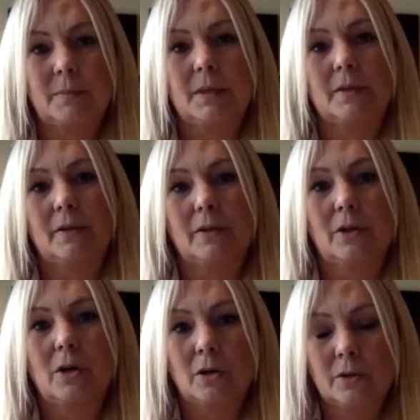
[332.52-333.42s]
mother
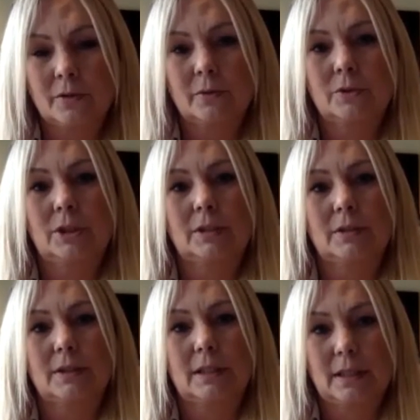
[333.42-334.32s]
all those
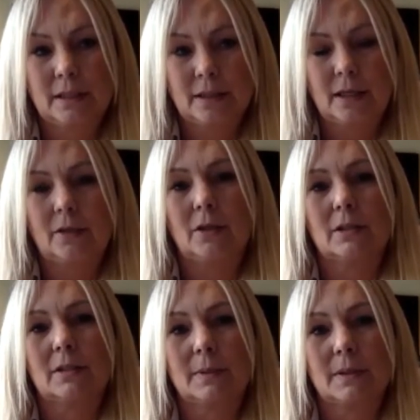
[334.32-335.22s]
years in that
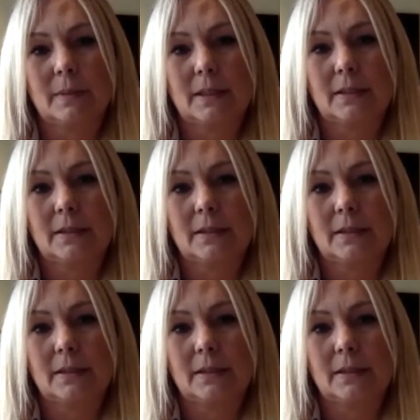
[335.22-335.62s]
hospital bed.